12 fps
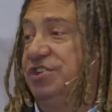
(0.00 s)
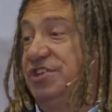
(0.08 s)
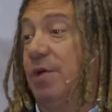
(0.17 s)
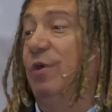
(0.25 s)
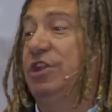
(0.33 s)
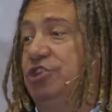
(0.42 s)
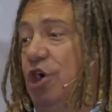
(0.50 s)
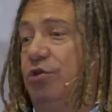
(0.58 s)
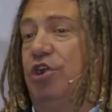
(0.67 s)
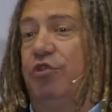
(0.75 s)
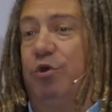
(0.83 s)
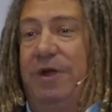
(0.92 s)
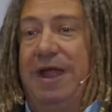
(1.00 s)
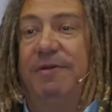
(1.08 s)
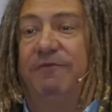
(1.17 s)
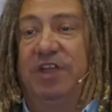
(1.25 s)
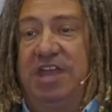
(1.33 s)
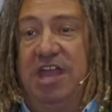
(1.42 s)
and we don't know the
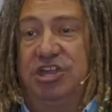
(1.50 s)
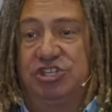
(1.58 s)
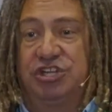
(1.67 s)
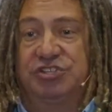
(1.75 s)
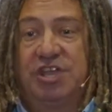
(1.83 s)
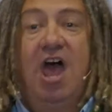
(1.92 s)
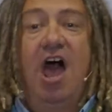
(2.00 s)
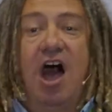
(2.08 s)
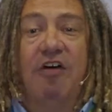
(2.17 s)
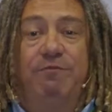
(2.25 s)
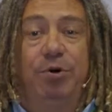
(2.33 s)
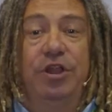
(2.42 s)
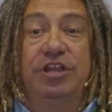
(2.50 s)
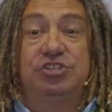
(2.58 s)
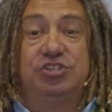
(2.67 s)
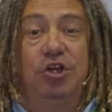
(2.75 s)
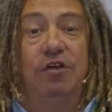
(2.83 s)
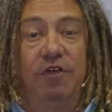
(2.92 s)
ramifications of putting
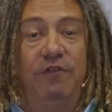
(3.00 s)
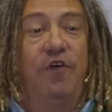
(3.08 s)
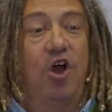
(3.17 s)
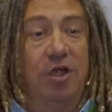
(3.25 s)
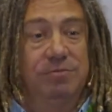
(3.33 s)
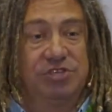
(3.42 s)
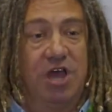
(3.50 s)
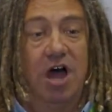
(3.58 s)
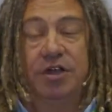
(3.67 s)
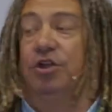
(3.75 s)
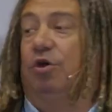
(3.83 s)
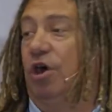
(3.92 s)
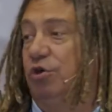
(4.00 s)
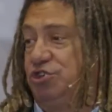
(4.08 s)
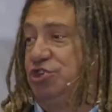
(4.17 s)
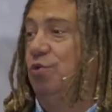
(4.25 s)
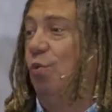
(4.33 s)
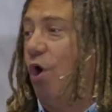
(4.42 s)
server farms under
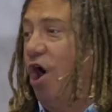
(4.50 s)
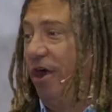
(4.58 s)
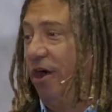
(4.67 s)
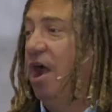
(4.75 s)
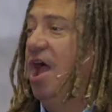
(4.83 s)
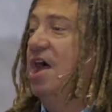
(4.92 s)
ocean water.